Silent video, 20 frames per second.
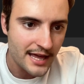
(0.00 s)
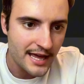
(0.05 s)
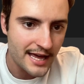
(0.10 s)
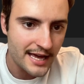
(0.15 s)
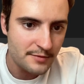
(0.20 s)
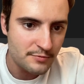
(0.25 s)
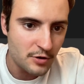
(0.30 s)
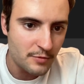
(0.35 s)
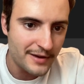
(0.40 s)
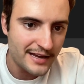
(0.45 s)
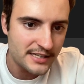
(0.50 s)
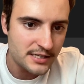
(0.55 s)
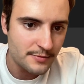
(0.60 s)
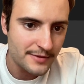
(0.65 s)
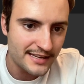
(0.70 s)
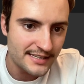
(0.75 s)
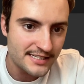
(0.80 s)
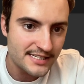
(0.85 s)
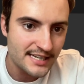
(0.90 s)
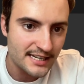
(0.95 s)
and momentum
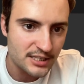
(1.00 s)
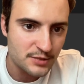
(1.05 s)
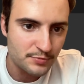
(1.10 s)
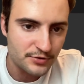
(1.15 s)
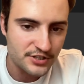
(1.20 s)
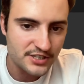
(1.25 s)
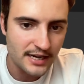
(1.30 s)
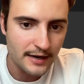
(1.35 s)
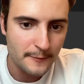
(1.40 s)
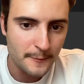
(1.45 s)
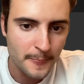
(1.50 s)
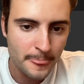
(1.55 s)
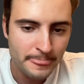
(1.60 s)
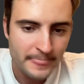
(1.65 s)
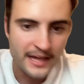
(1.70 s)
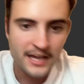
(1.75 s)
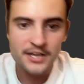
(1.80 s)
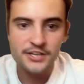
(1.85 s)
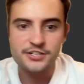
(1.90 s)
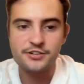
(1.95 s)
hit 6%.
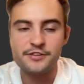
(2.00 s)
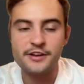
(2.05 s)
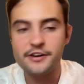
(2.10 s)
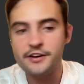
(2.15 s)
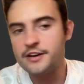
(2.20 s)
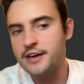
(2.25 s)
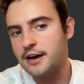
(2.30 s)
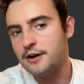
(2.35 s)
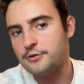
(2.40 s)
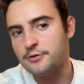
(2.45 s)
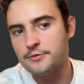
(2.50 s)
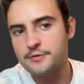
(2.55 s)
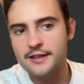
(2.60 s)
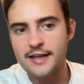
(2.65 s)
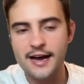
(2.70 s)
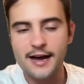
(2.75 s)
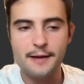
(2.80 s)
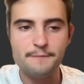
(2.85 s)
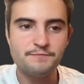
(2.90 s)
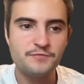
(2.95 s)
So there you go.
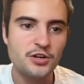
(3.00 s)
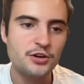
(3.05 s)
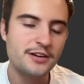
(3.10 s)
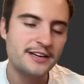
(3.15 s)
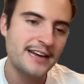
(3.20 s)
You